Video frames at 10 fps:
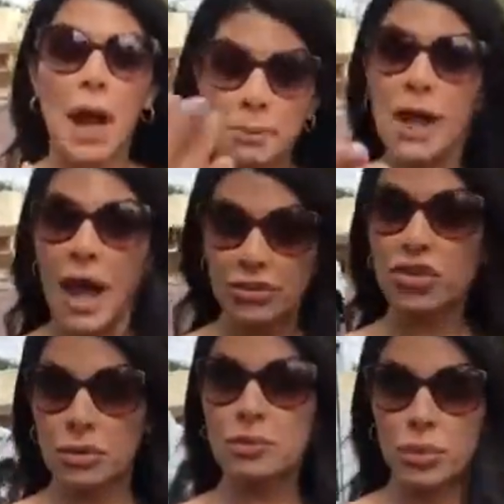I'm glad
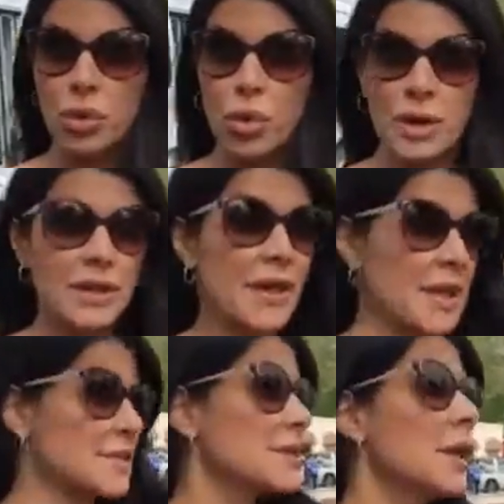you're recording
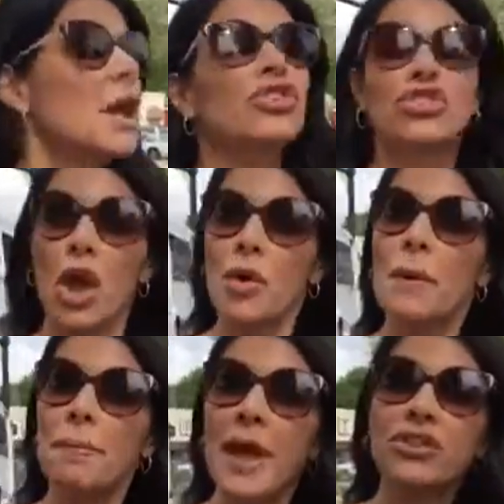this. Show
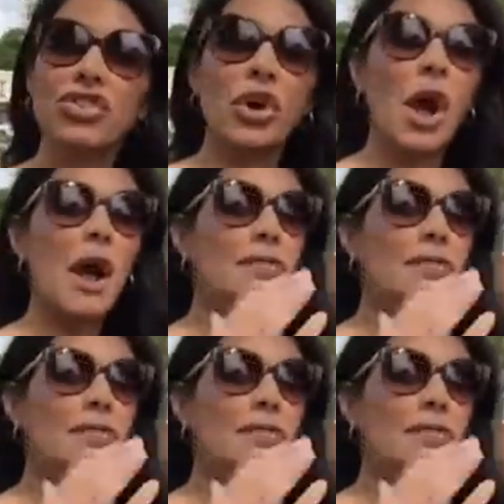a picture